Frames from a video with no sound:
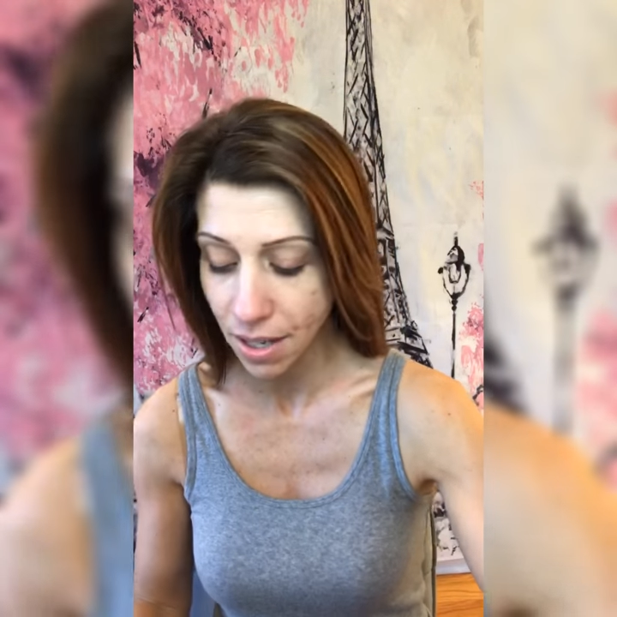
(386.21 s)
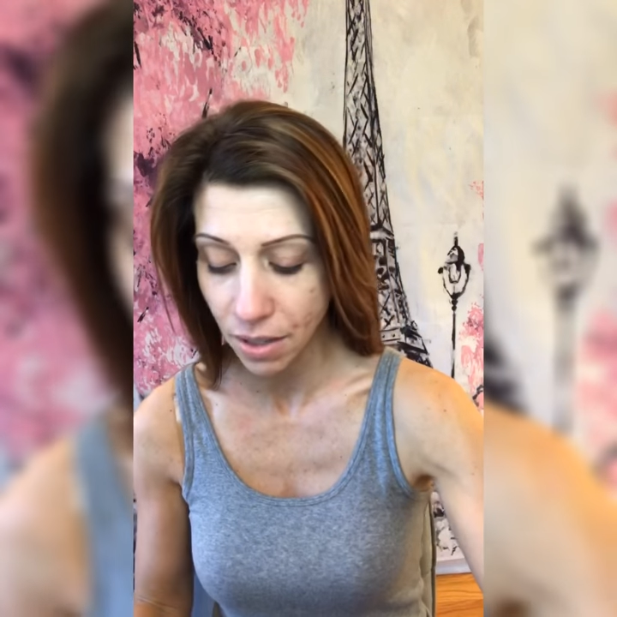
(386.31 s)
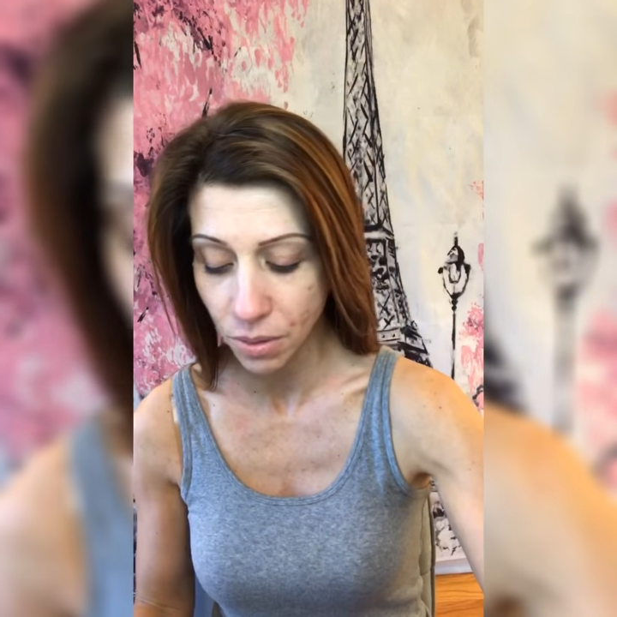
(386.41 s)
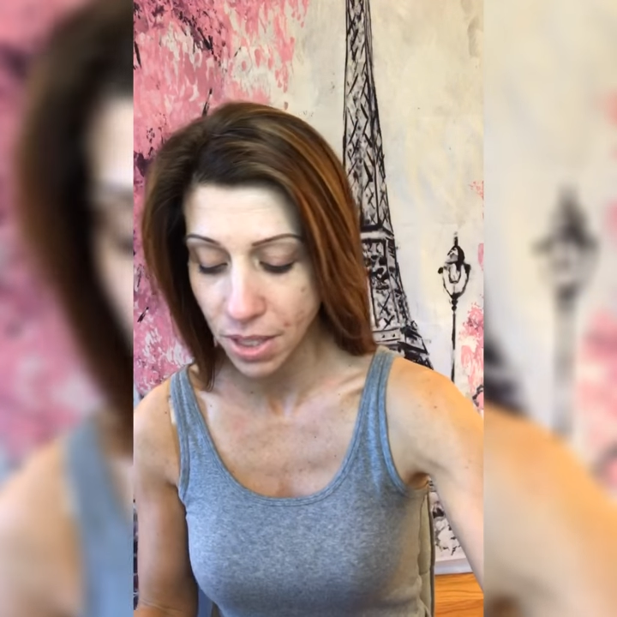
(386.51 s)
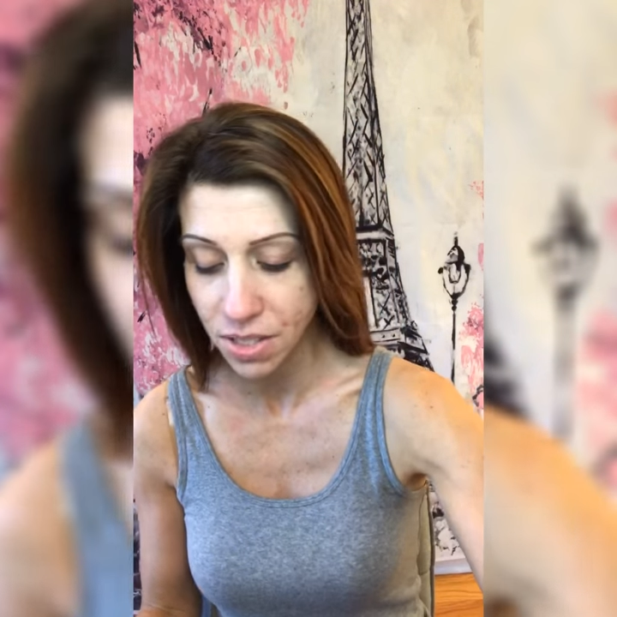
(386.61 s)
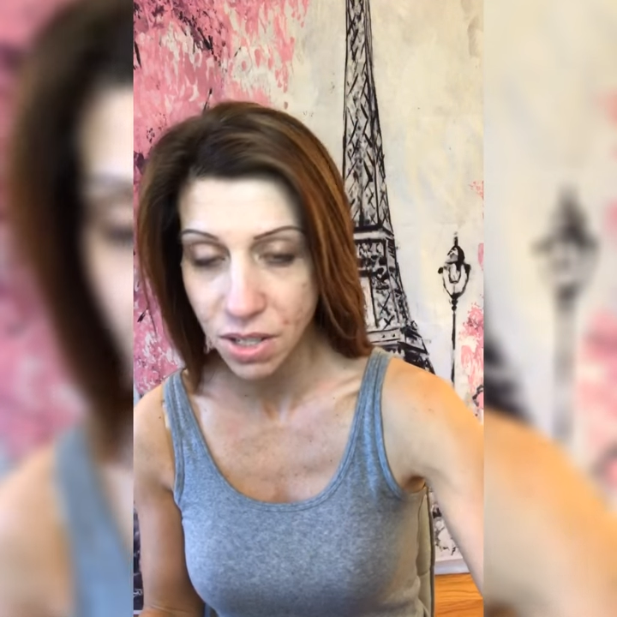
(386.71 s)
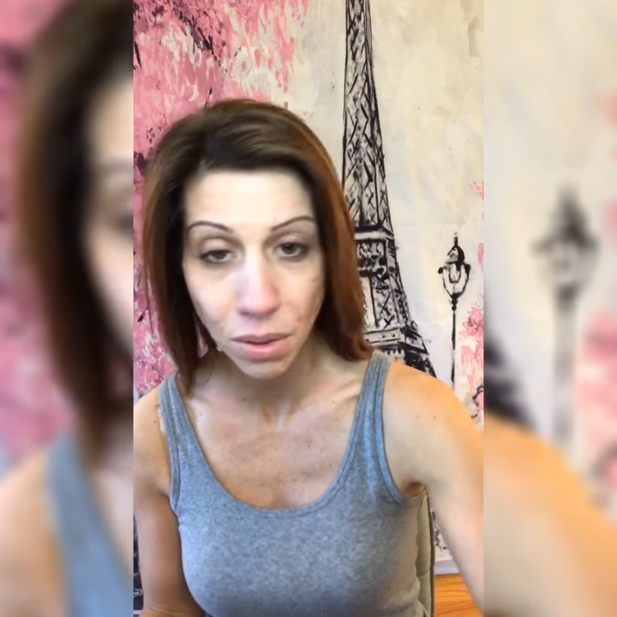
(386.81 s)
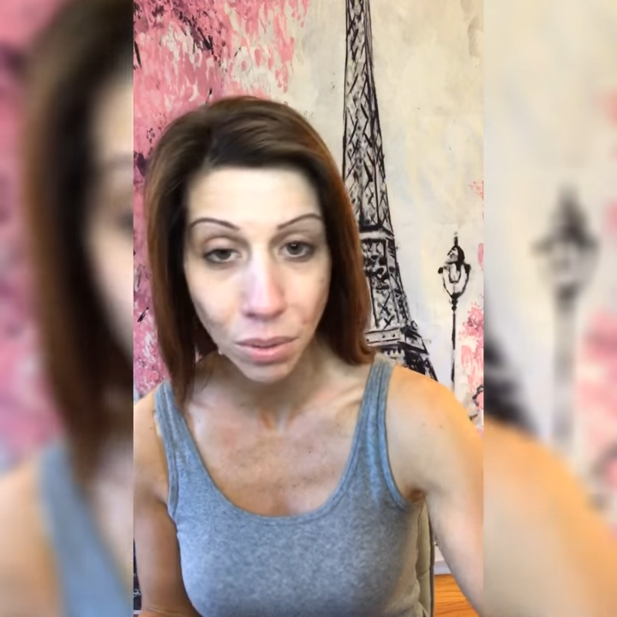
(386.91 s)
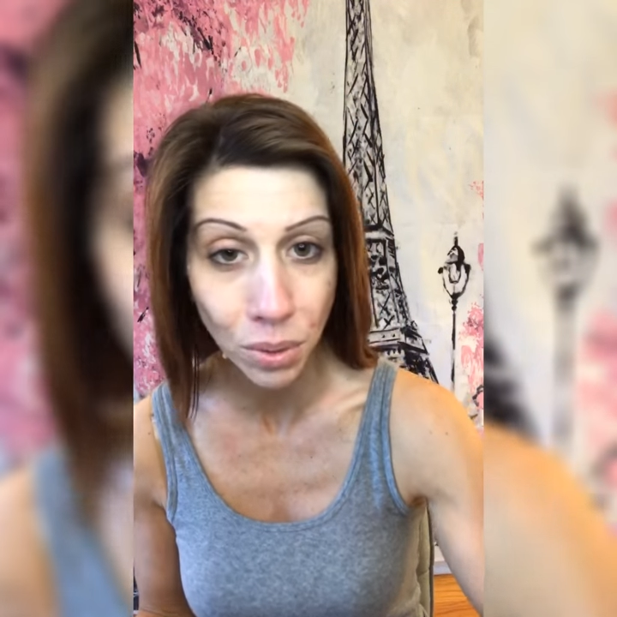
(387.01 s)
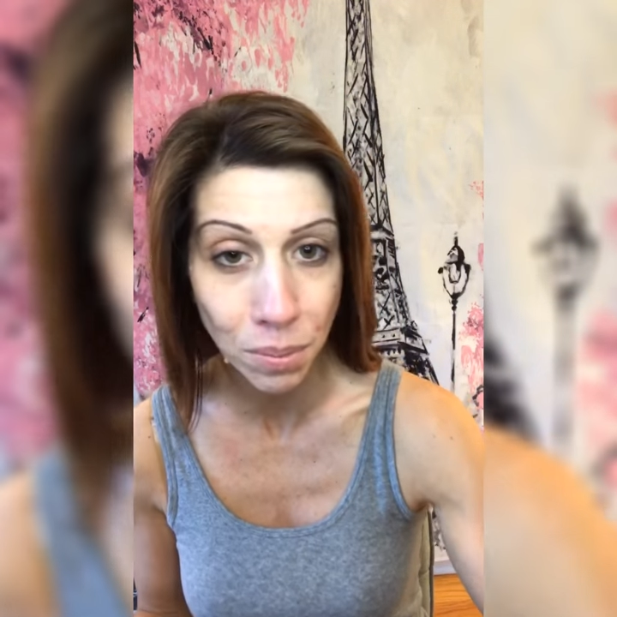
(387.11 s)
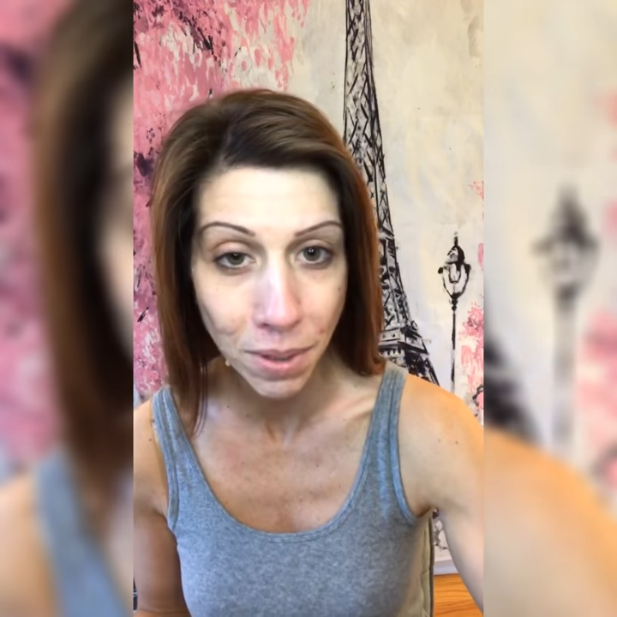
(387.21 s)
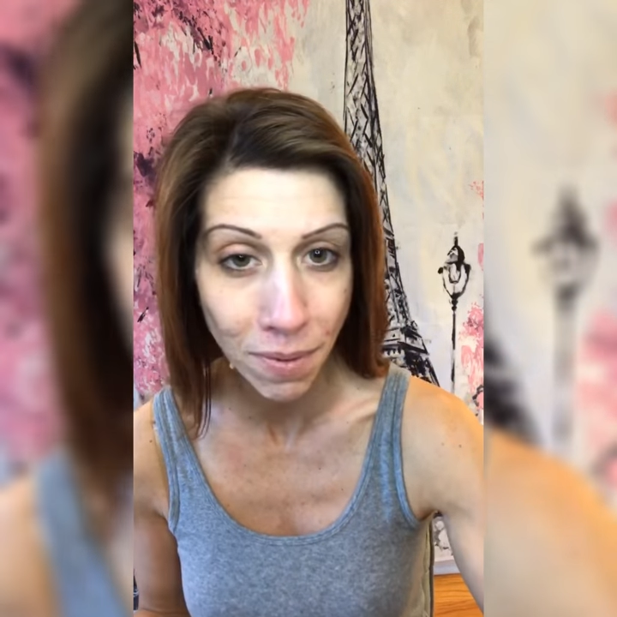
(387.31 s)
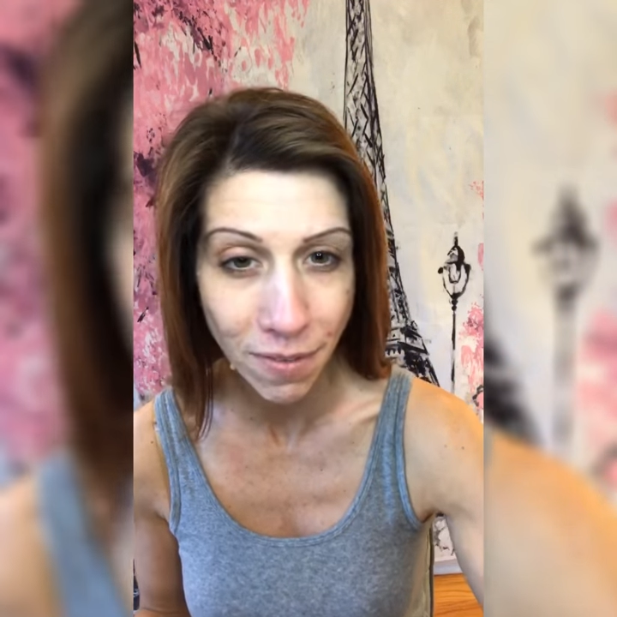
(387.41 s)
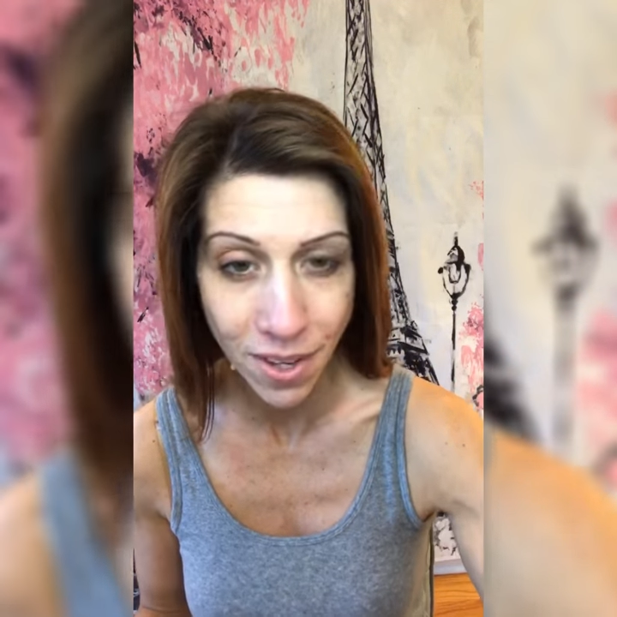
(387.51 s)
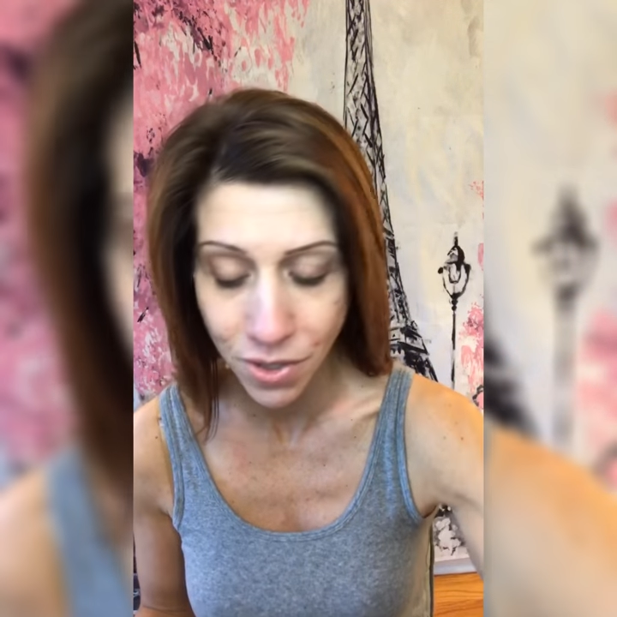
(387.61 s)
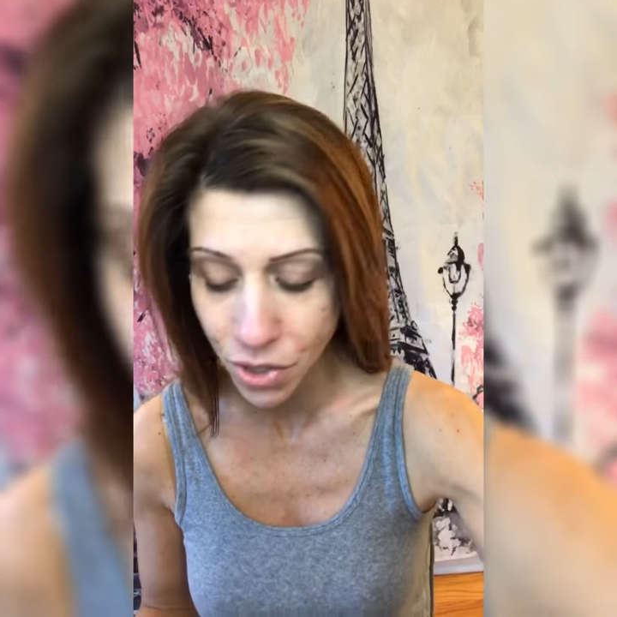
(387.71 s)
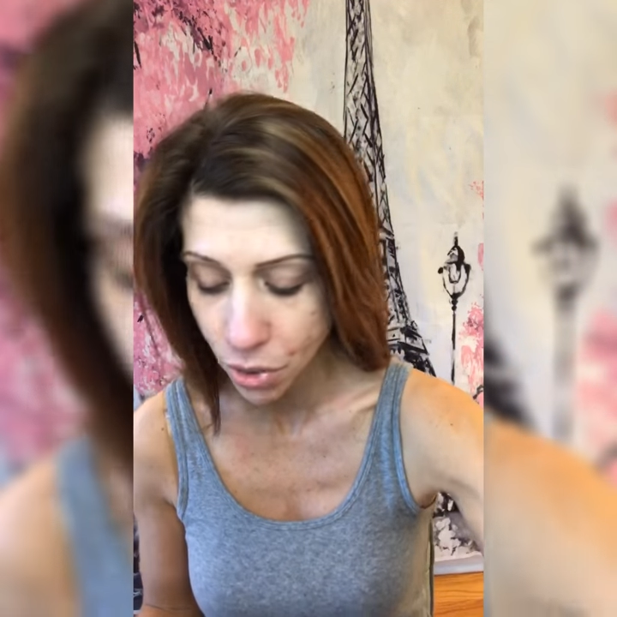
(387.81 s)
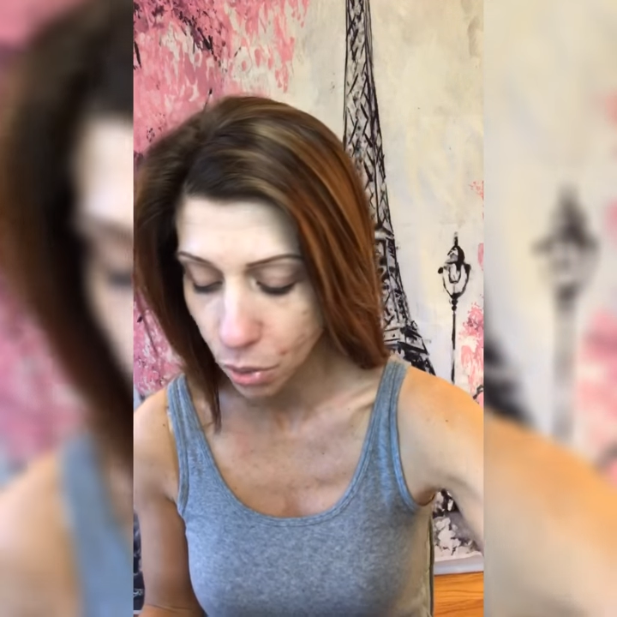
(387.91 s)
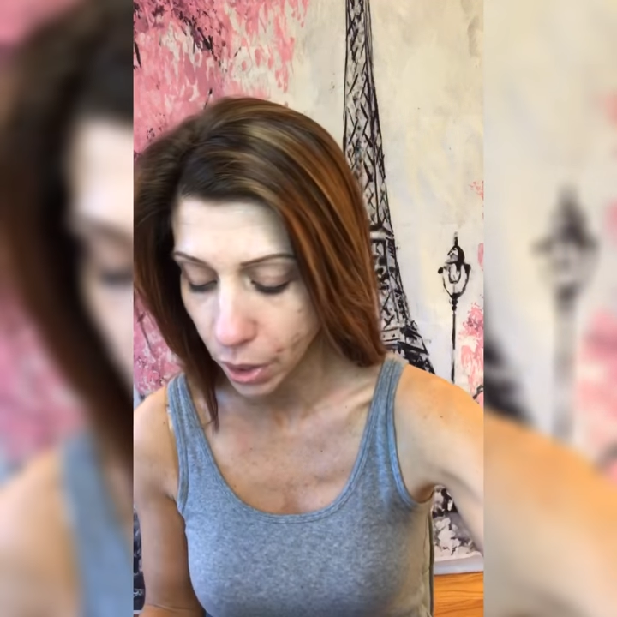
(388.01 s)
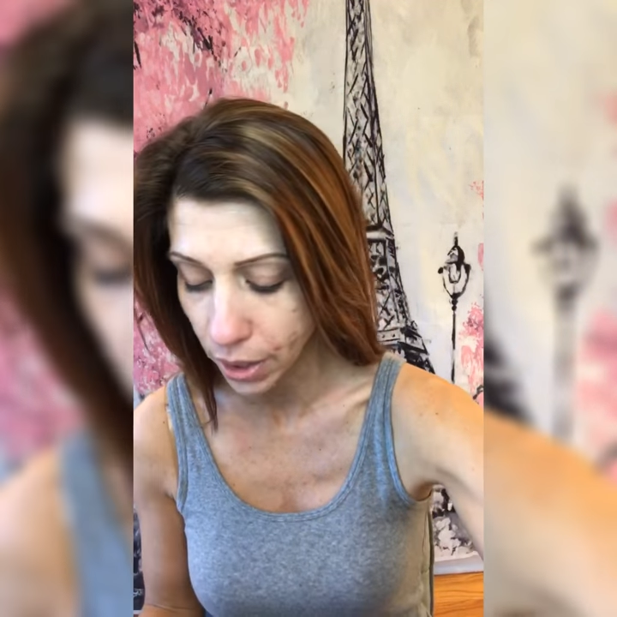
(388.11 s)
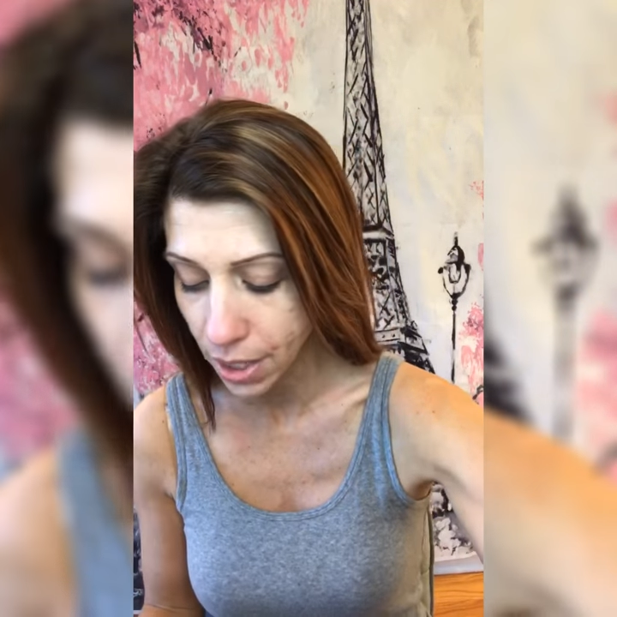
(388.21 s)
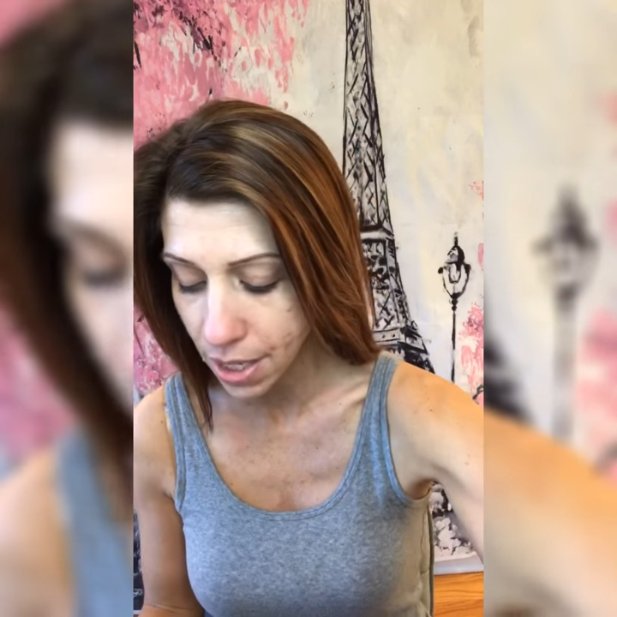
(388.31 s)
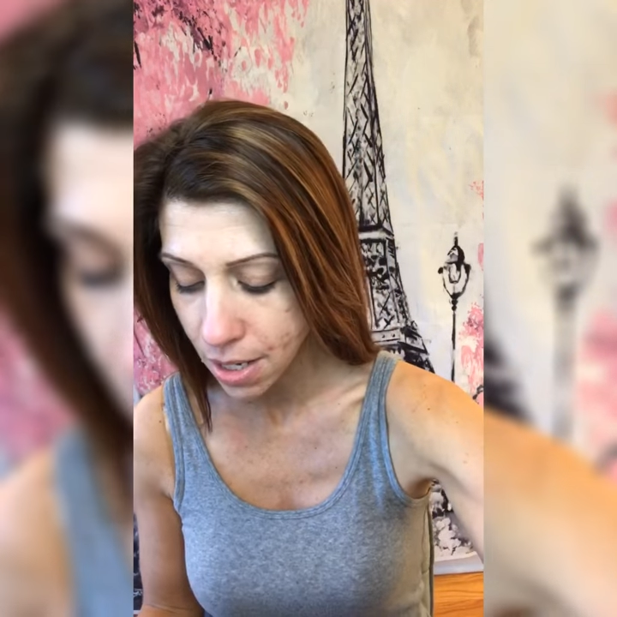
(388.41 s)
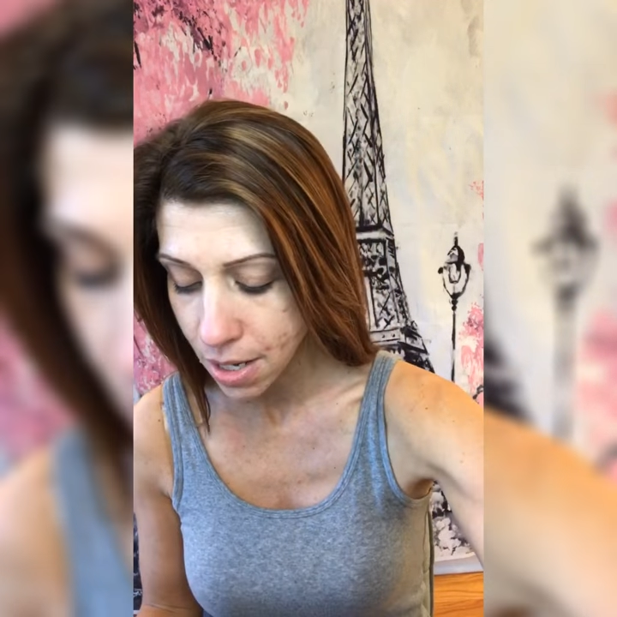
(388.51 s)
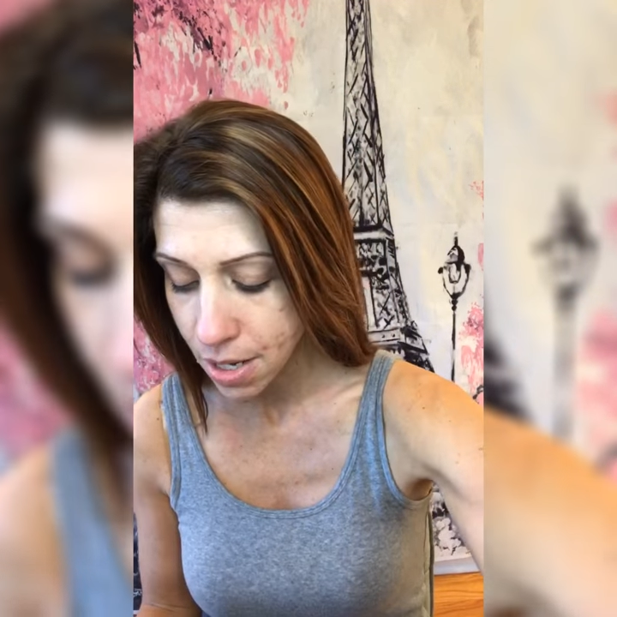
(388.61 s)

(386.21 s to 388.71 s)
I don't need to, I don't wanna make my face too oily.